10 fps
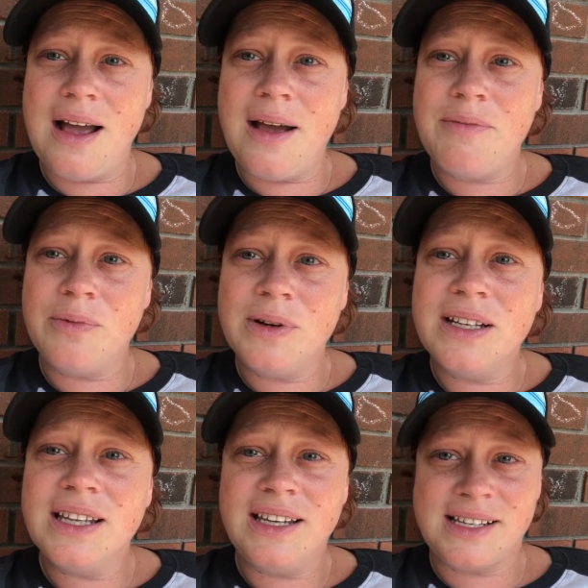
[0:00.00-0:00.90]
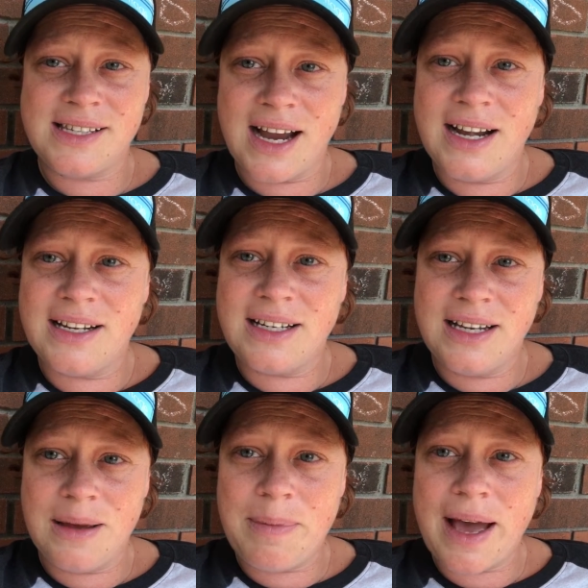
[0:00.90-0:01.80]
I'm really excited to
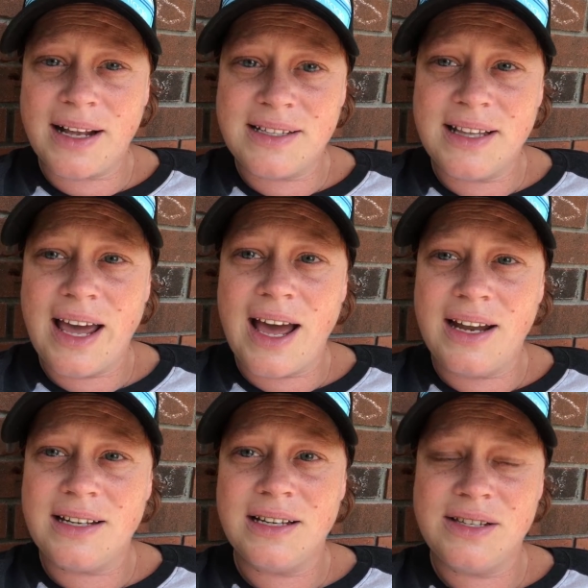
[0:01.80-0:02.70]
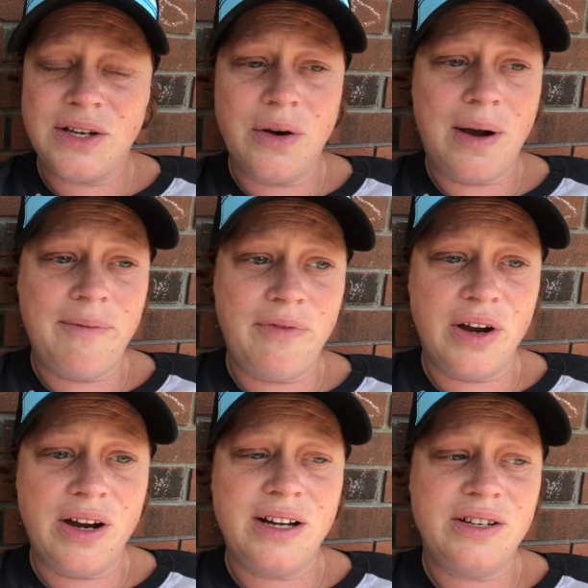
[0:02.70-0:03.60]
get back to that. So I'm
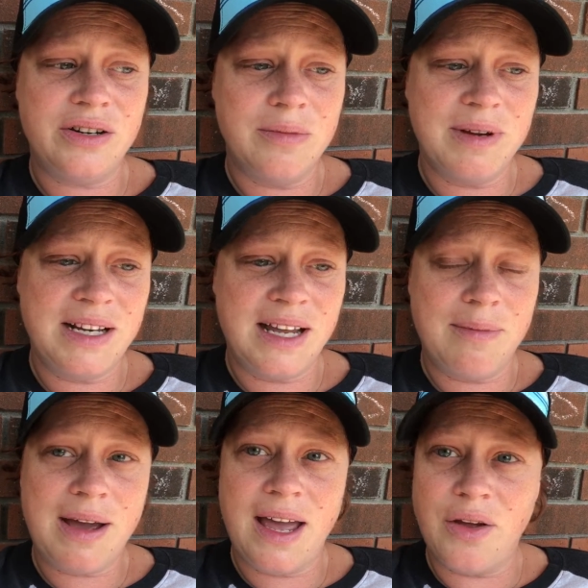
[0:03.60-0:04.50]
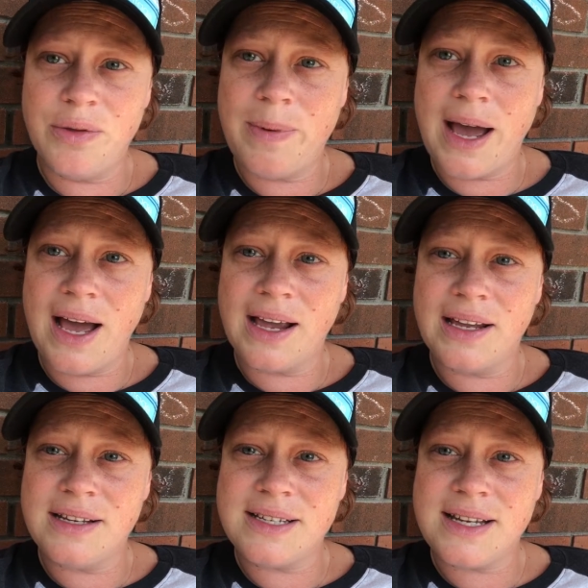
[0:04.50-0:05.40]
very determined to get my health back
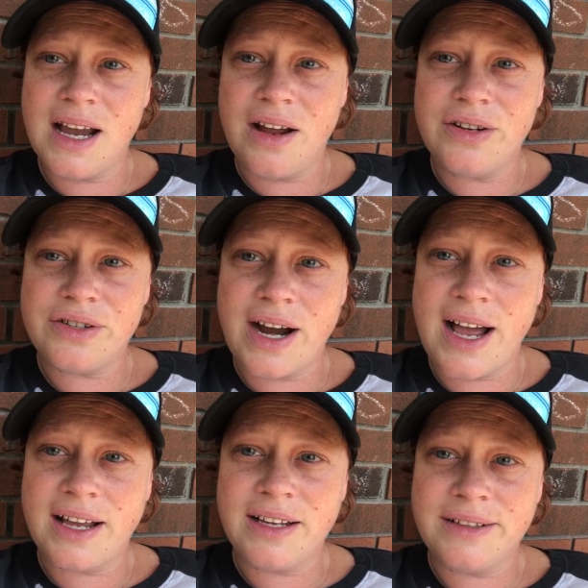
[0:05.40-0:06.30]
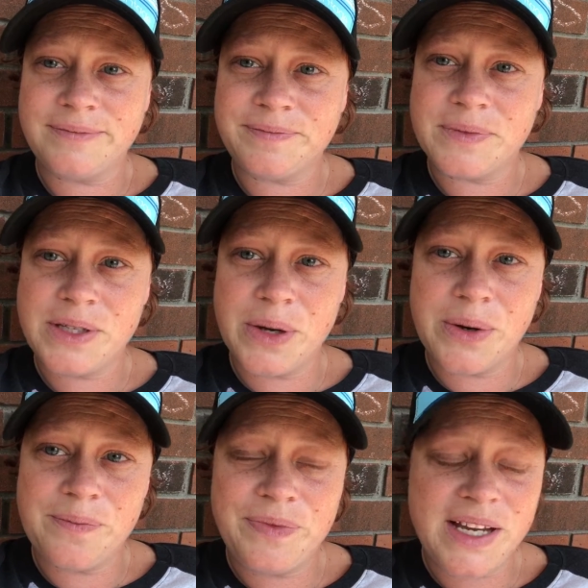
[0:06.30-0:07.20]
and to stay on track.
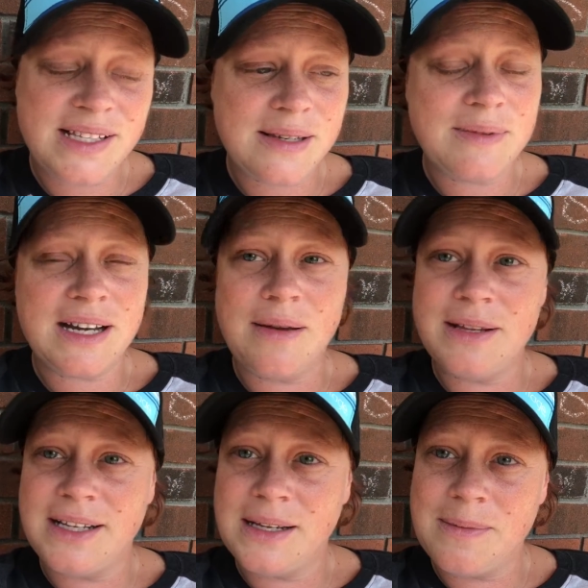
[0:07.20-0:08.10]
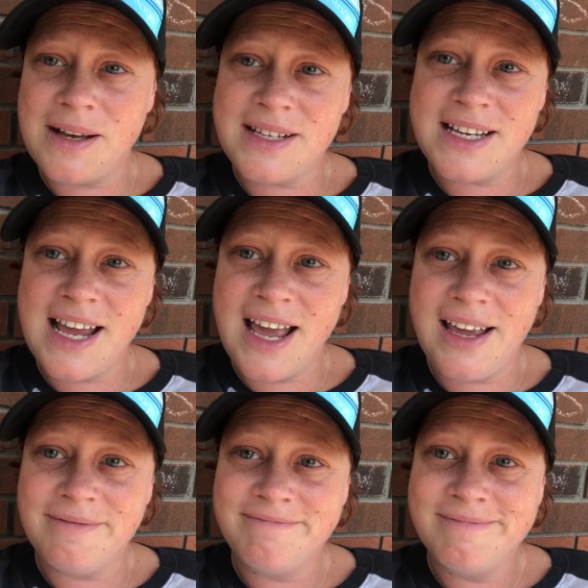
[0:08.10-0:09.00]
So that's something I've been thinking about
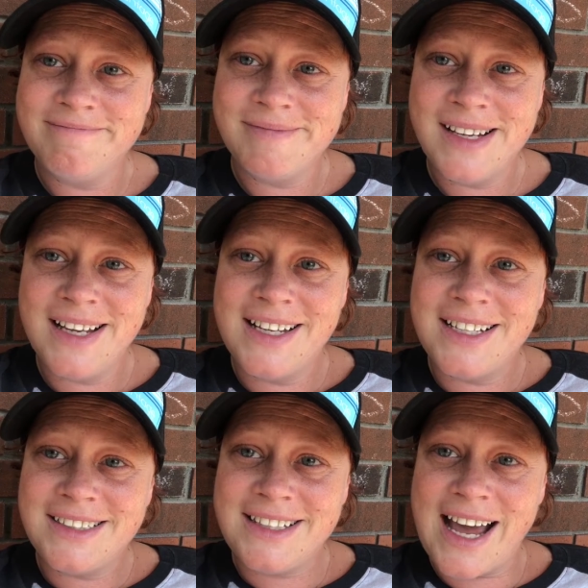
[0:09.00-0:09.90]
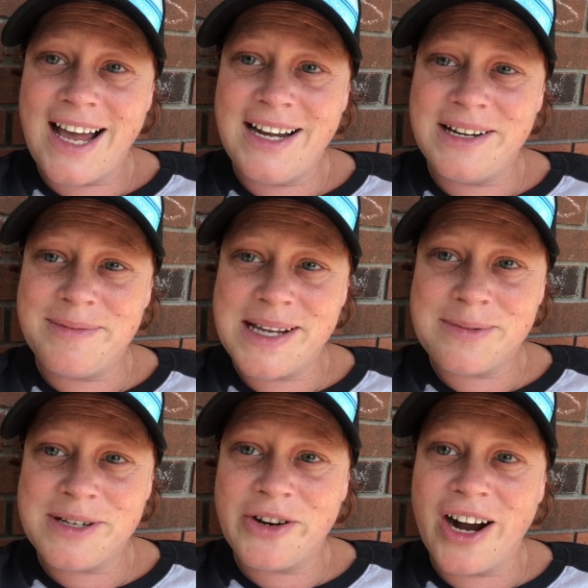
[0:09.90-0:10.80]
today. Sad, and it
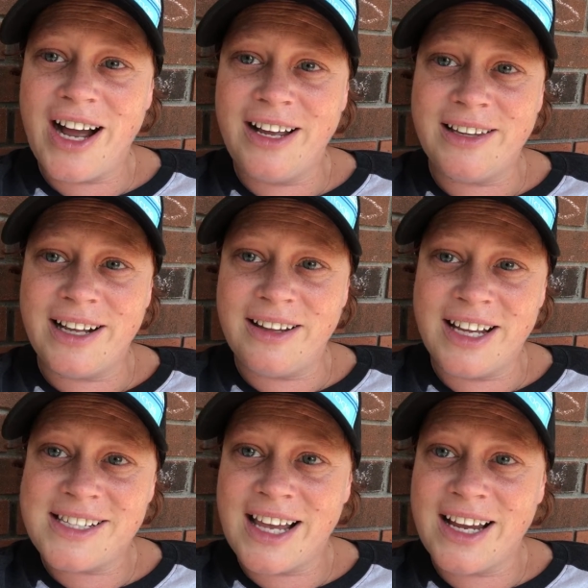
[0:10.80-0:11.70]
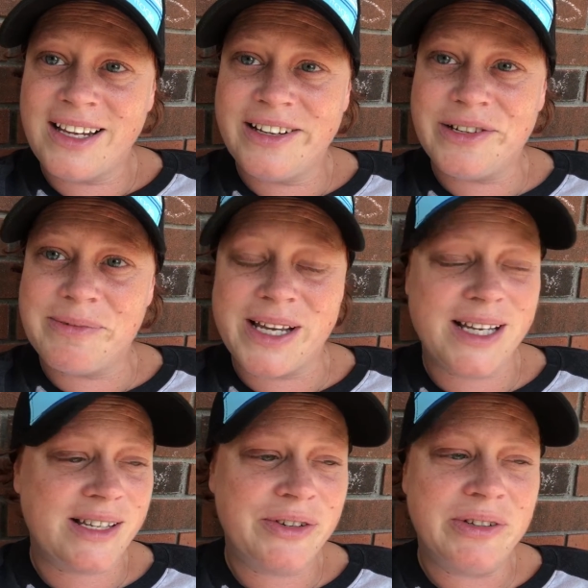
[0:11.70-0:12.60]
makes me cry that I lost that year,
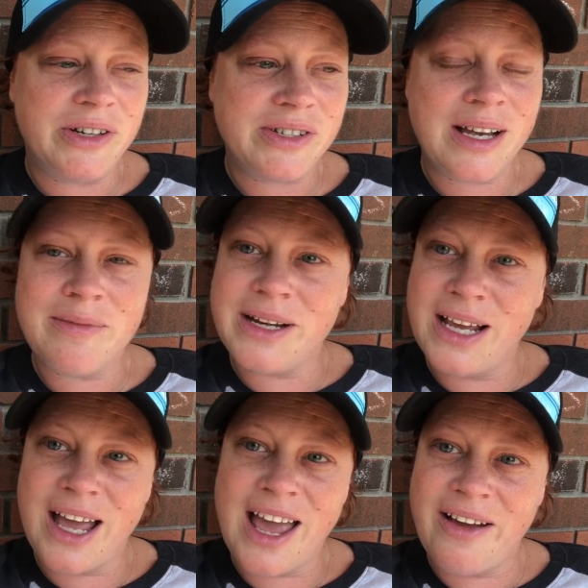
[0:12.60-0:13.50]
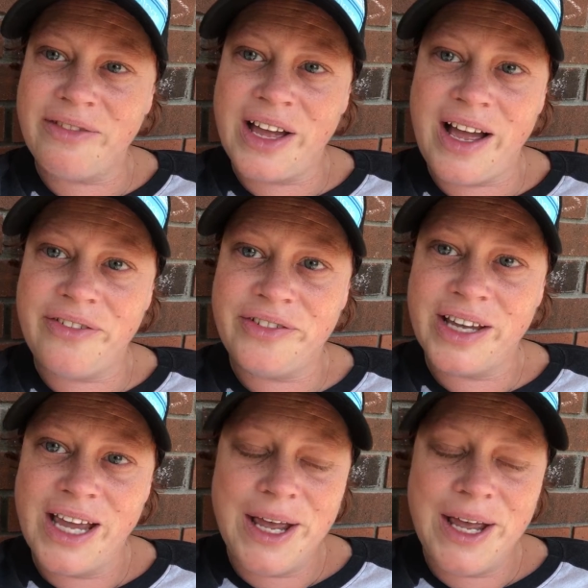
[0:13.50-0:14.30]
because who knows how many I have left.